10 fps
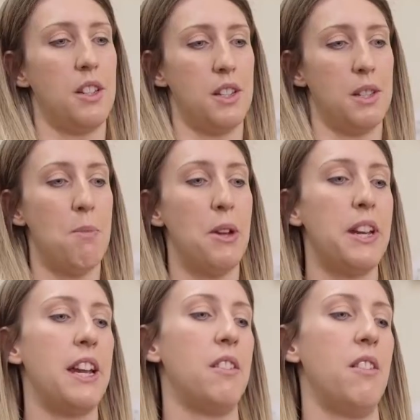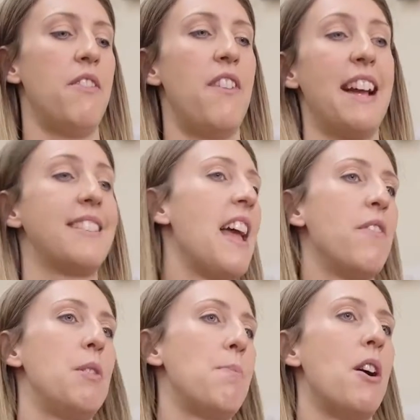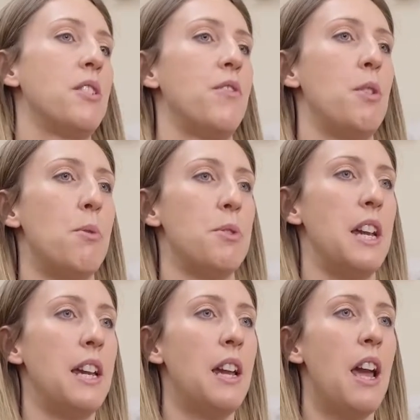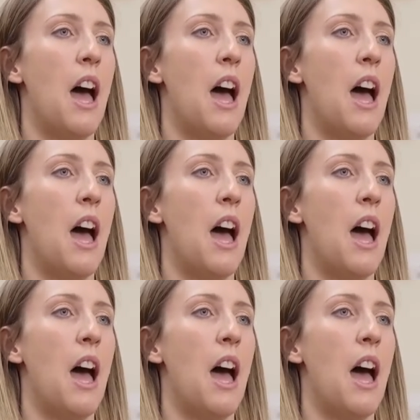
Smoking affects every part of your body.